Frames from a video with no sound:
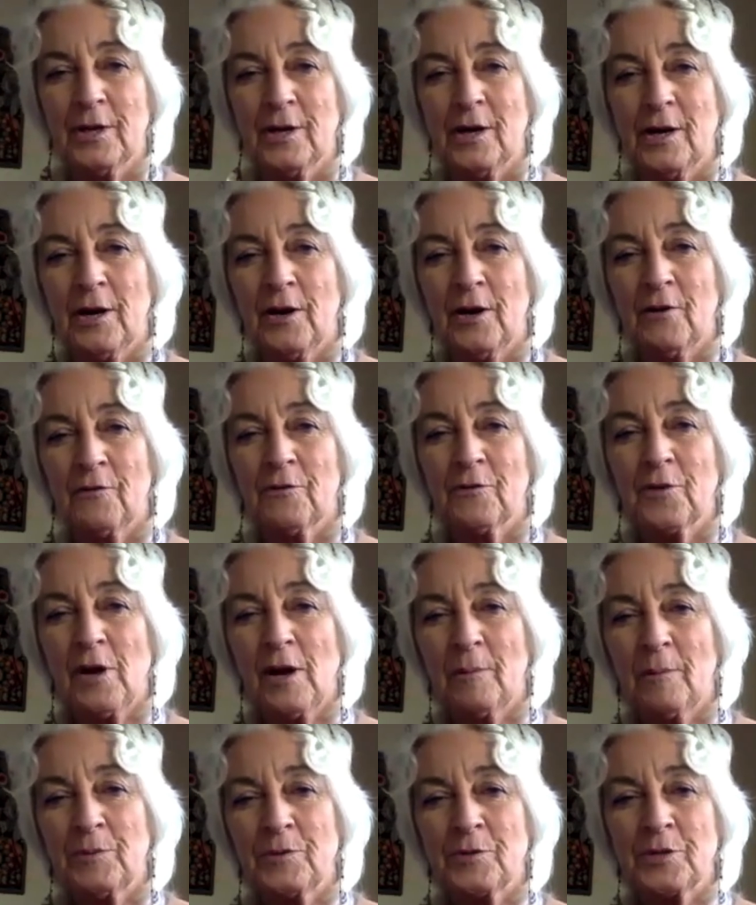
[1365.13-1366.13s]
of
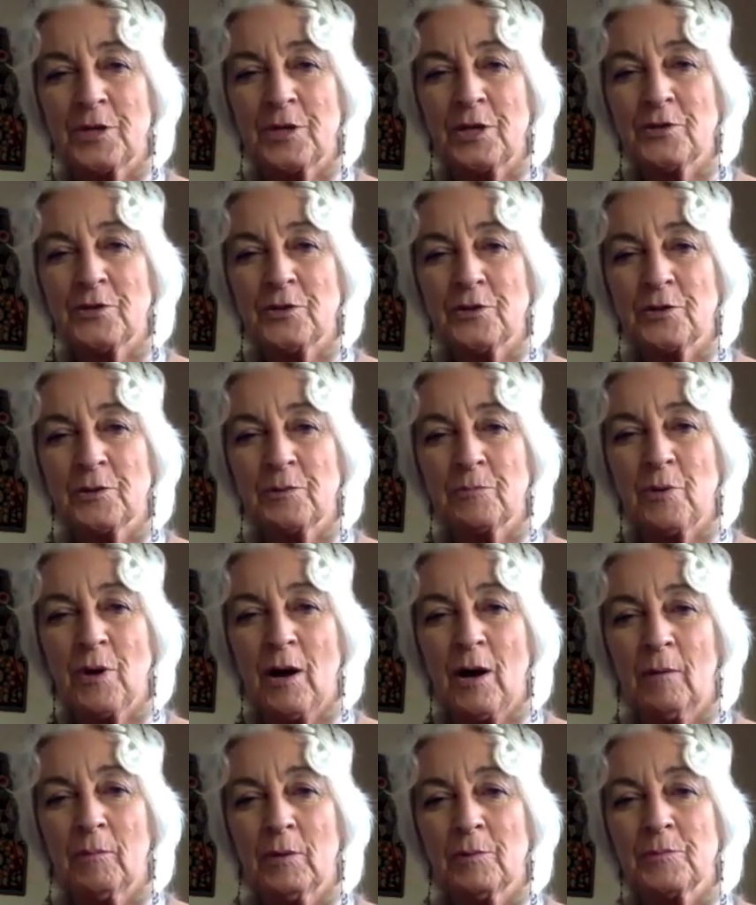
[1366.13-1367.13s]
compensations and
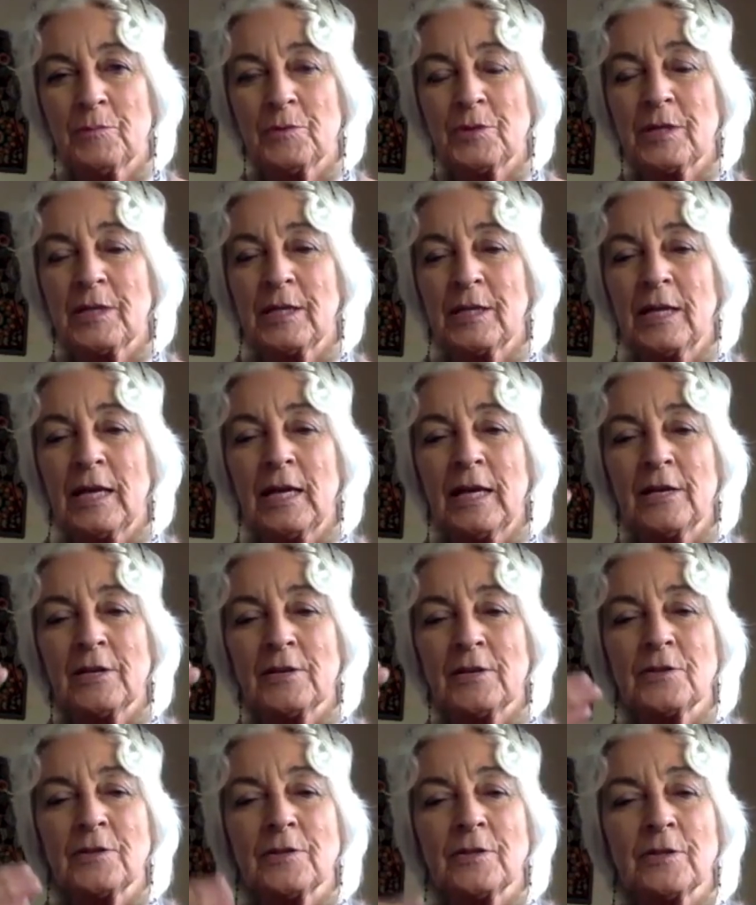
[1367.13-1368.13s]
problems. It
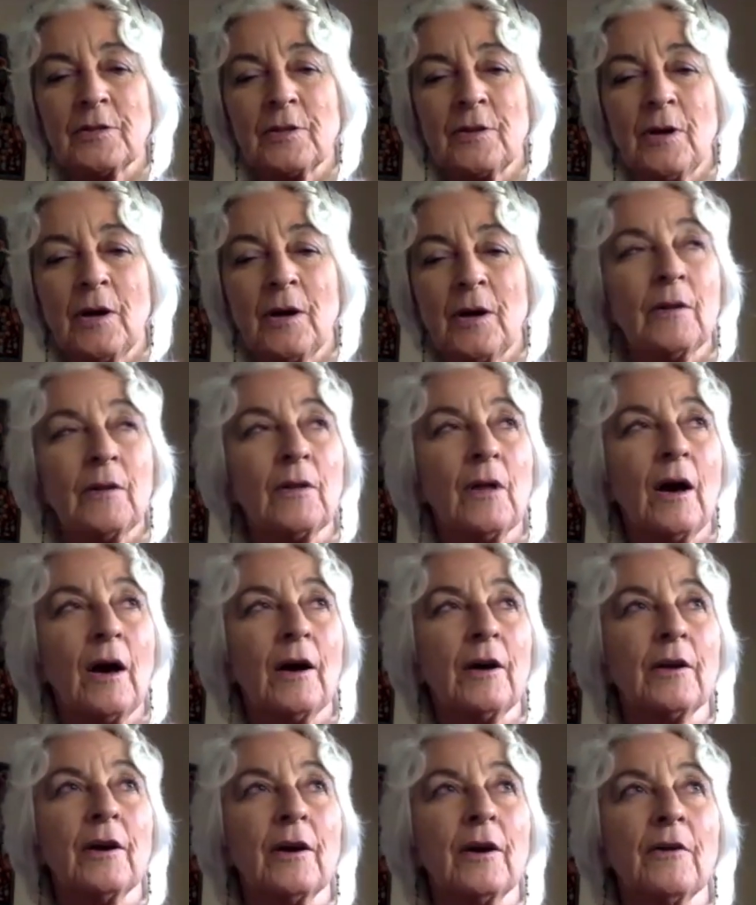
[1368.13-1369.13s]
has a
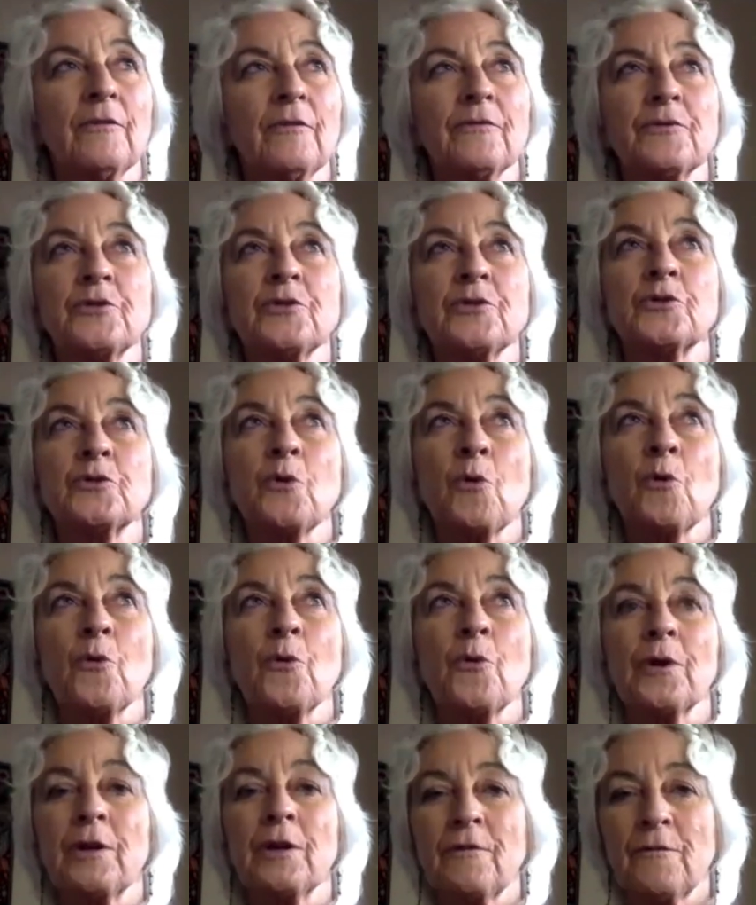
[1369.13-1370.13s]
lot of
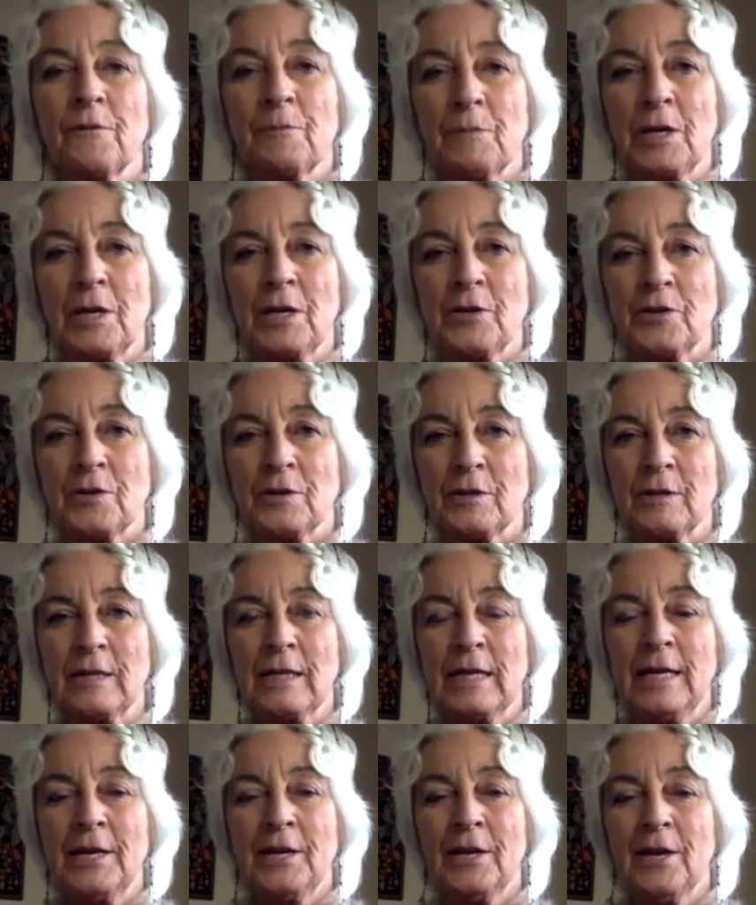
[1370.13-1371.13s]
stored
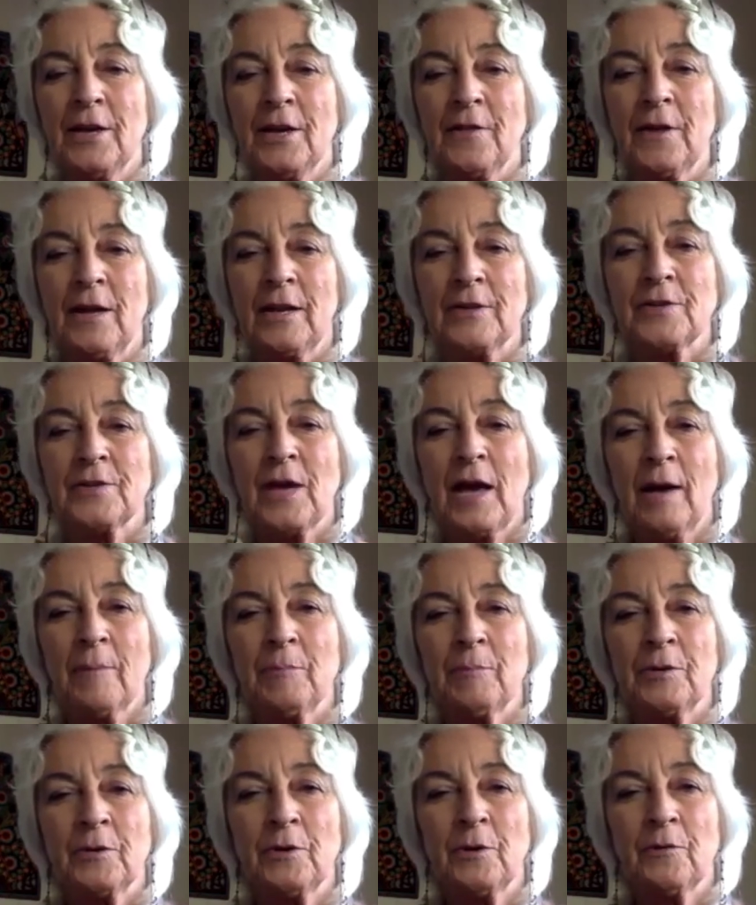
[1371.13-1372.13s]
information that has
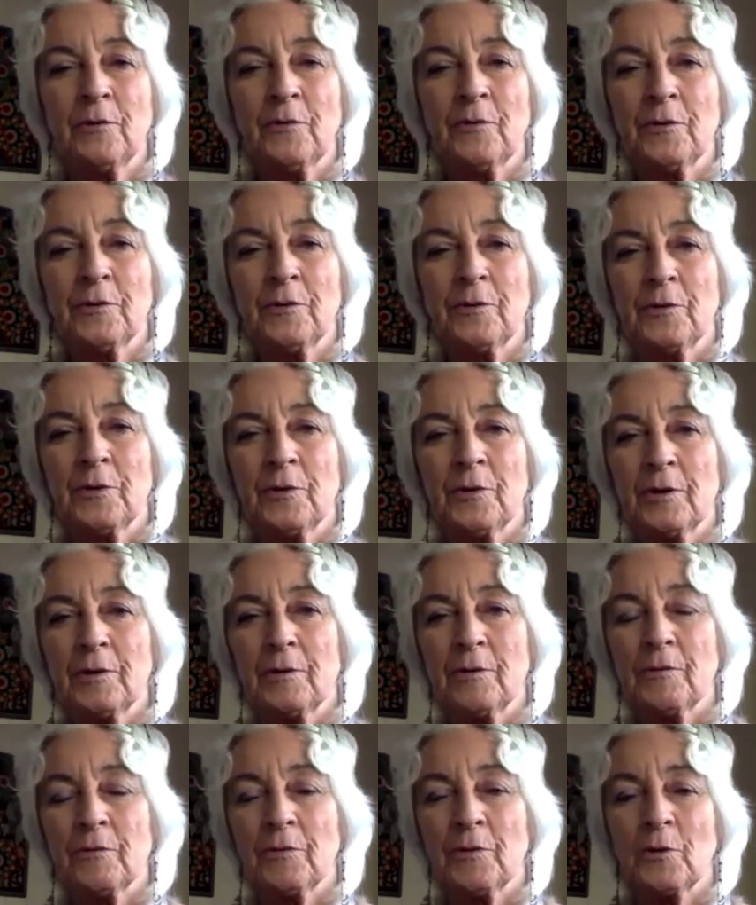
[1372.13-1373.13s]
happened
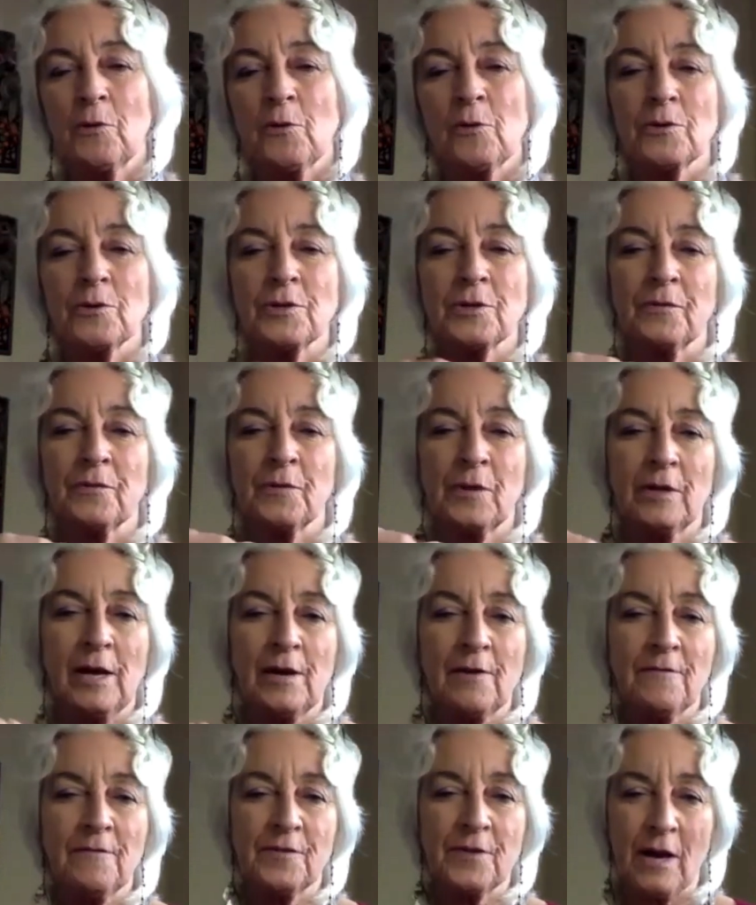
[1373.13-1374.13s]
over the course of a
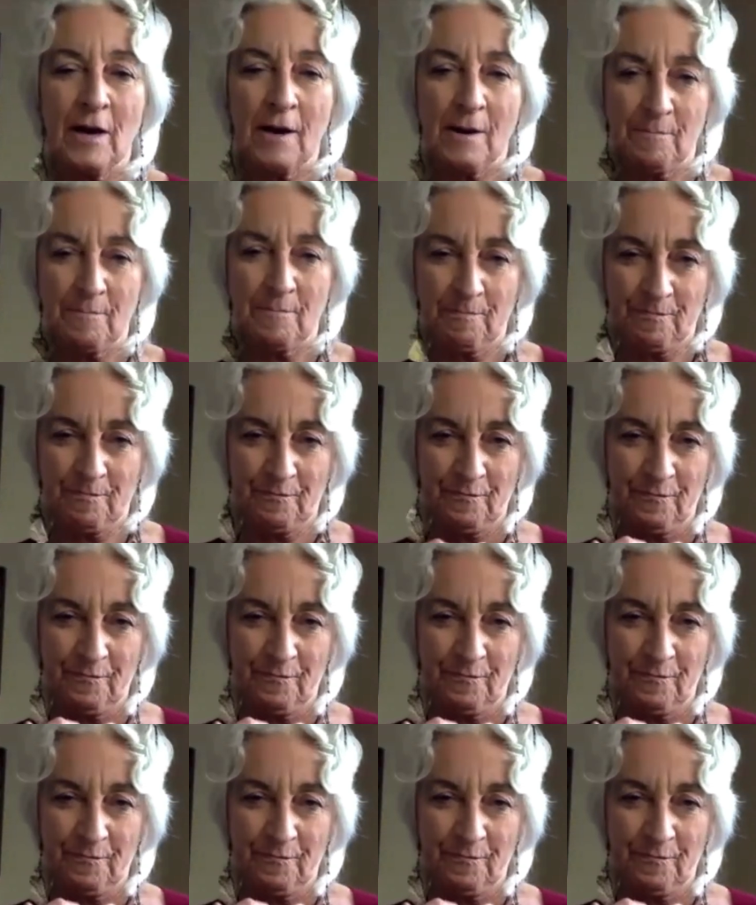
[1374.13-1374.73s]
lifetime.